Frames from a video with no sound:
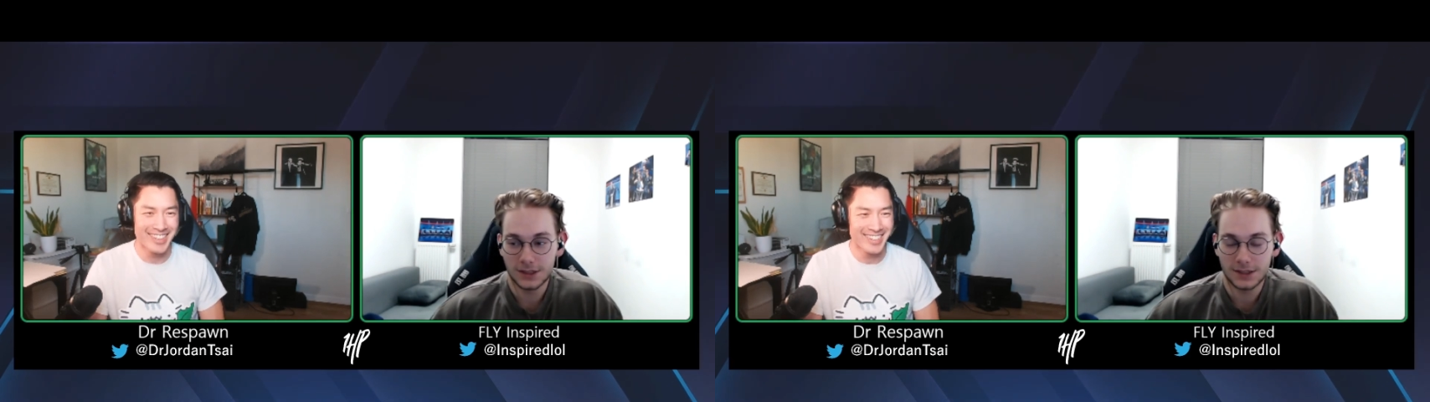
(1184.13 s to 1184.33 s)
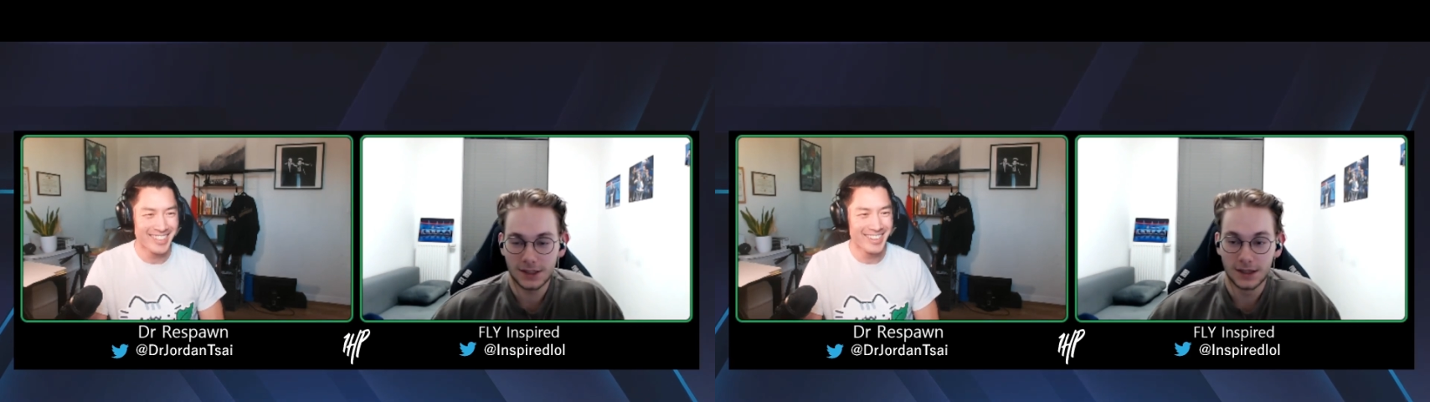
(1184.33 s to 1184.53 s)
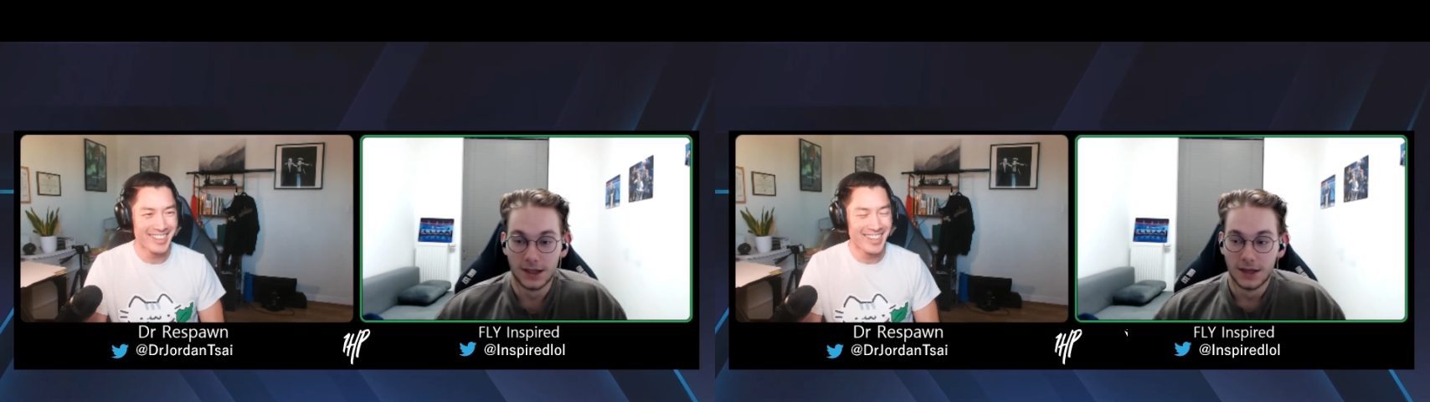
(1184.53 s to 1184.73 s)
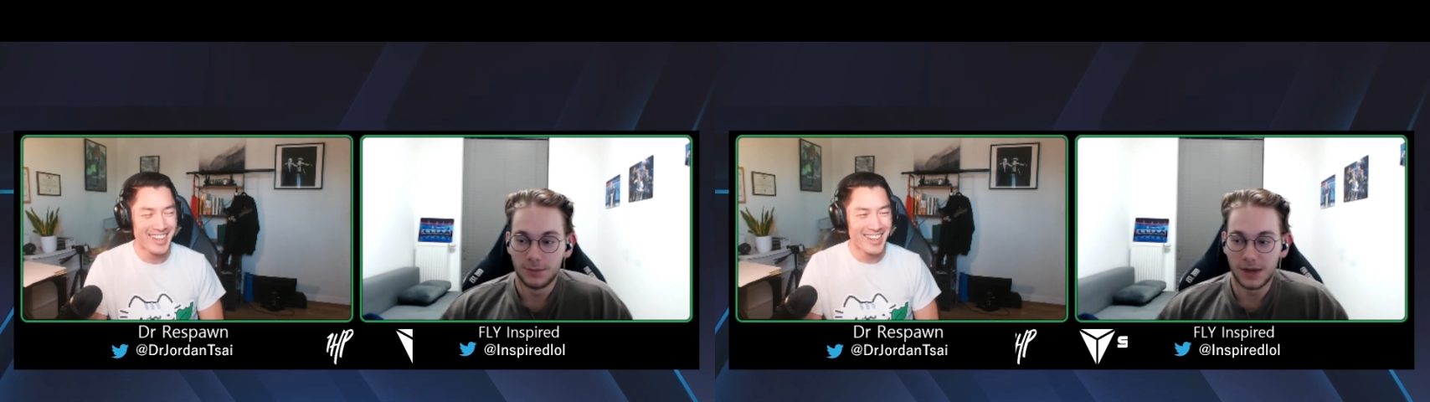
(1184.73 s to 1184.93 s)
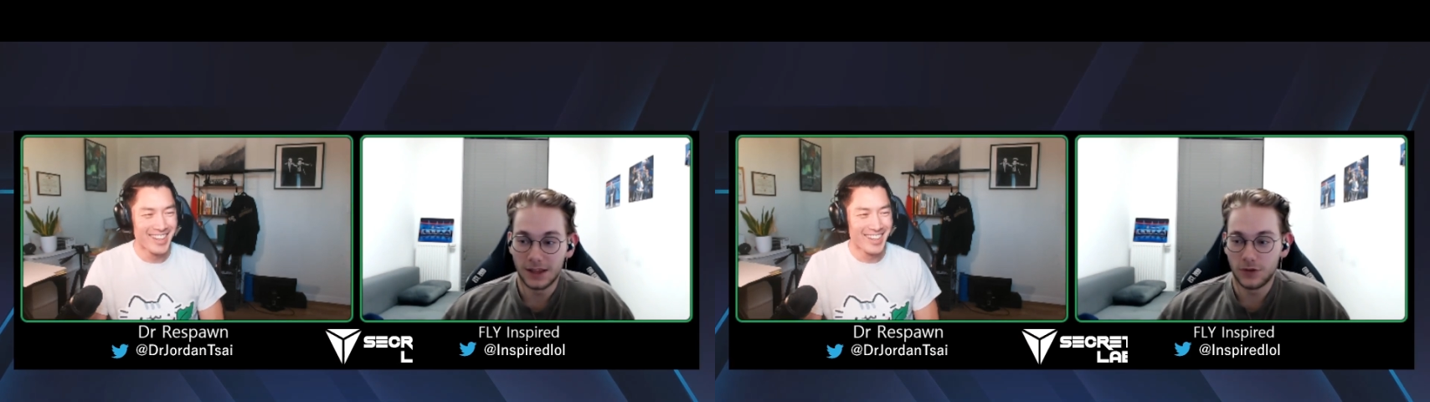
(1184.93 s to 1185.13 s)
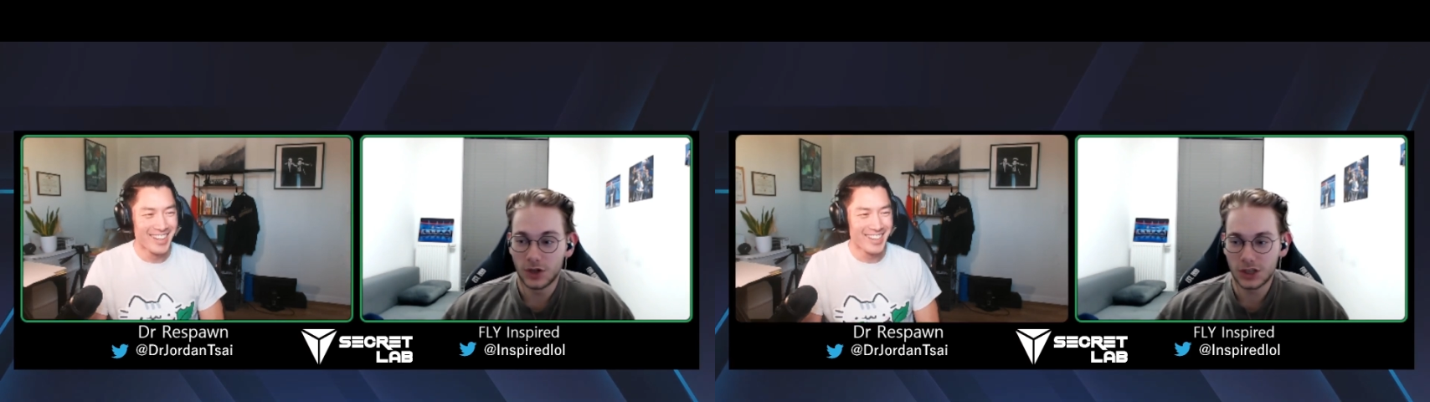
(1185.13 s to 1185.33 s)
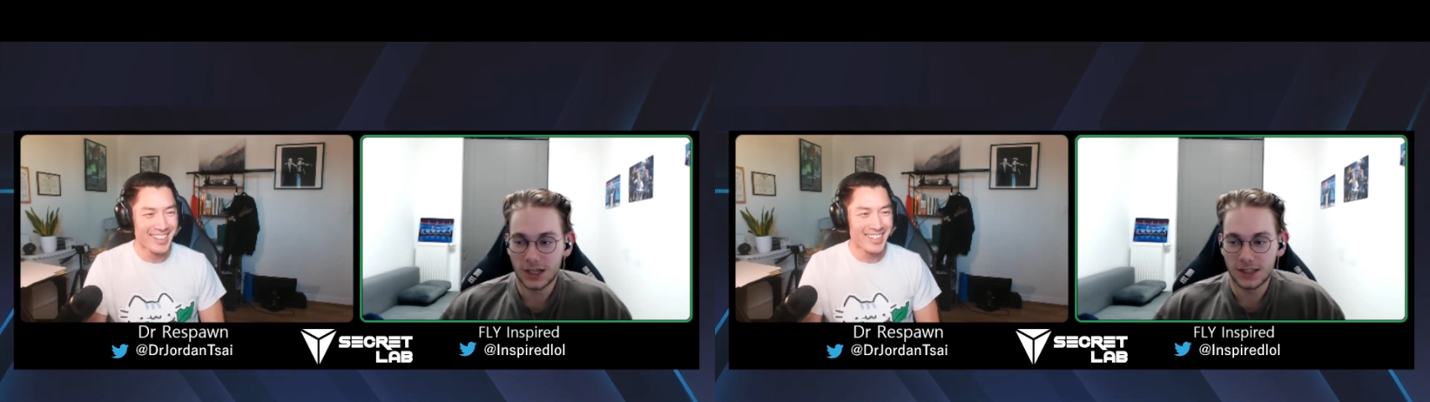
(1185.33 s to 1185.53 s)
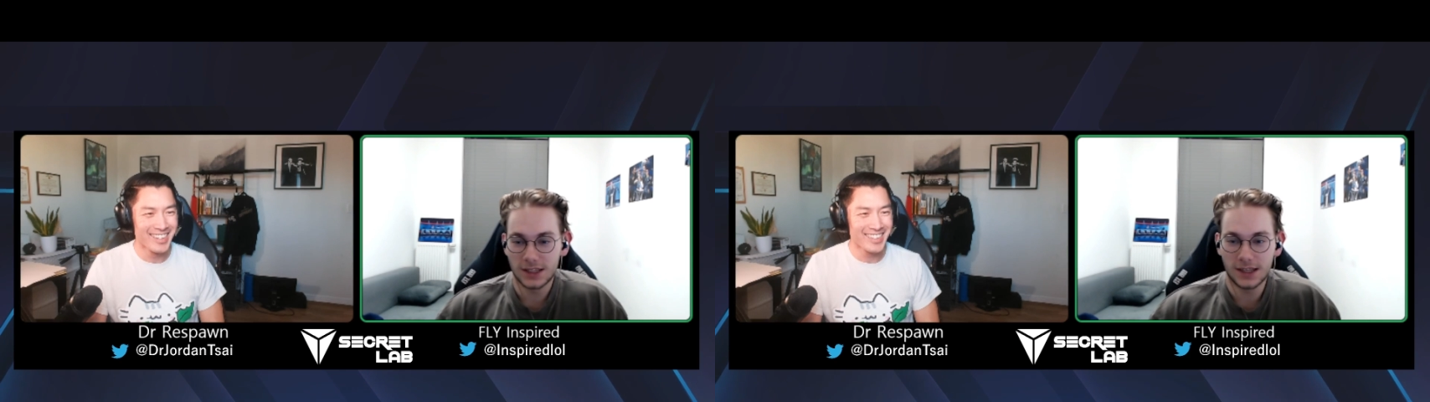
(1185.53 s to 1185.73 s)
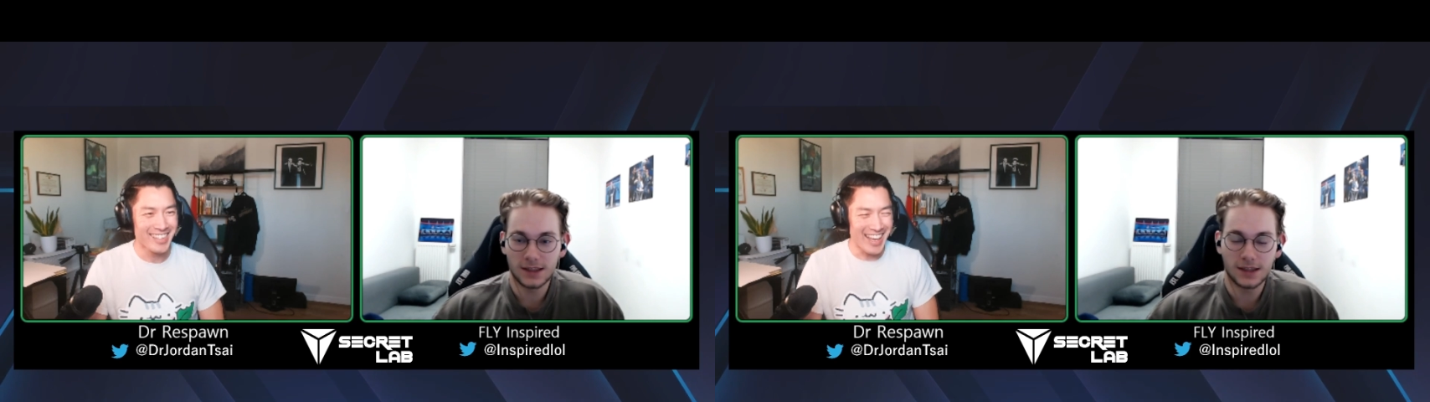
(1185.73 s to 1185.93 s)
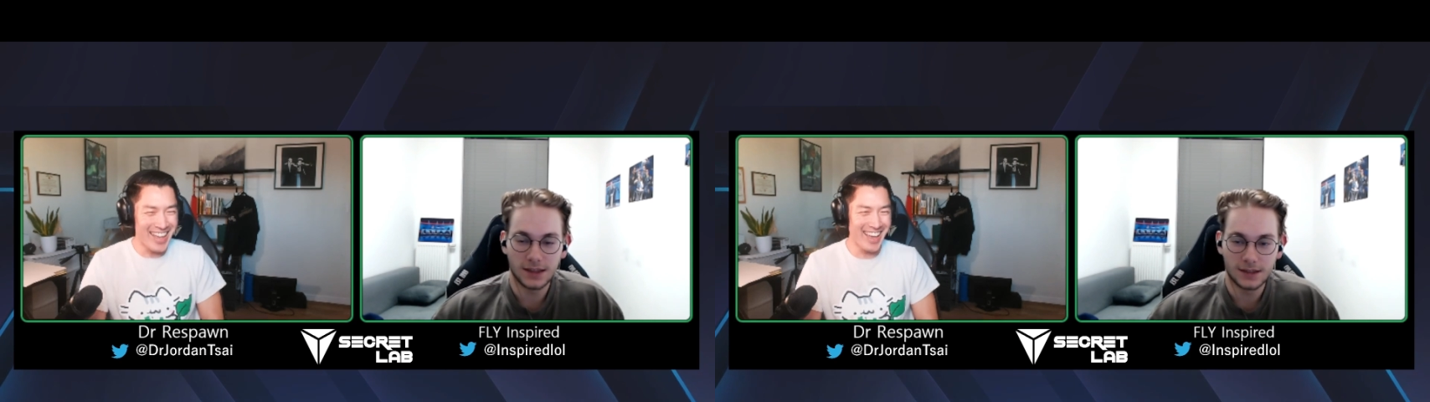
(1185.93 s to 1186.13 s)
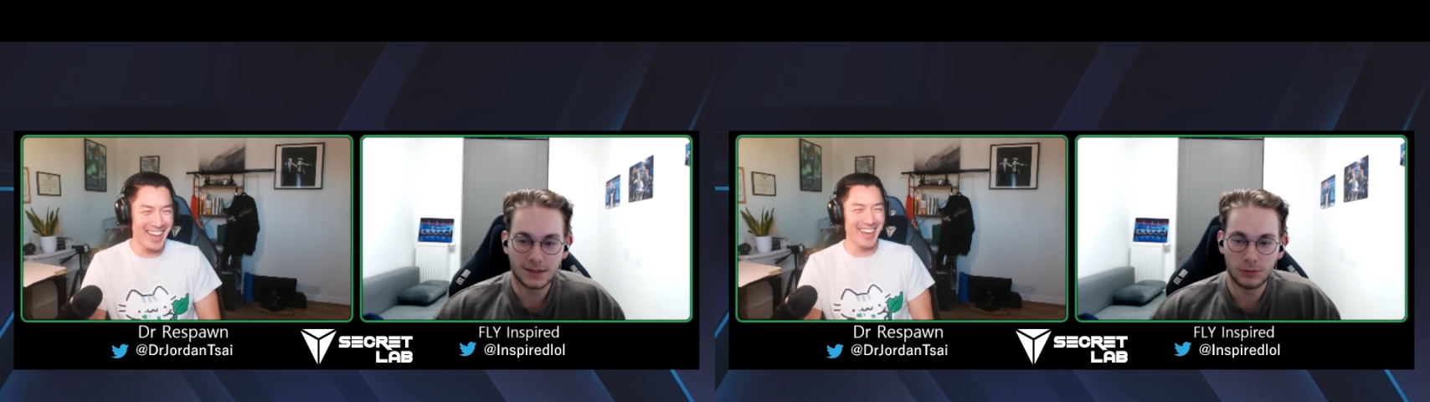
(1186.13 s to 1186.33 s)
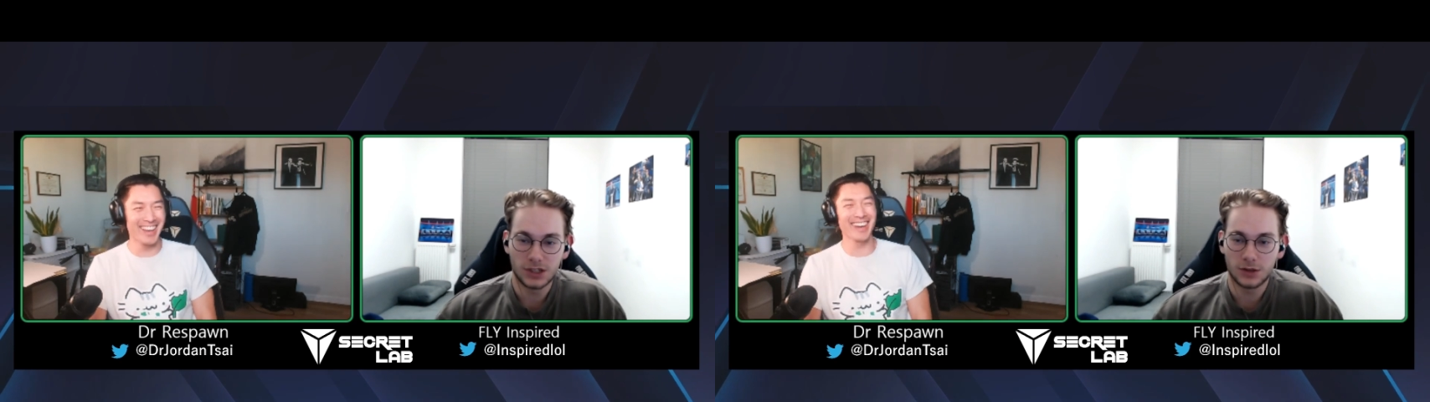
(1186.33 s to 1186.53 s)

Speaker 1: just uh, played Fortnite and then yeah. uh, switched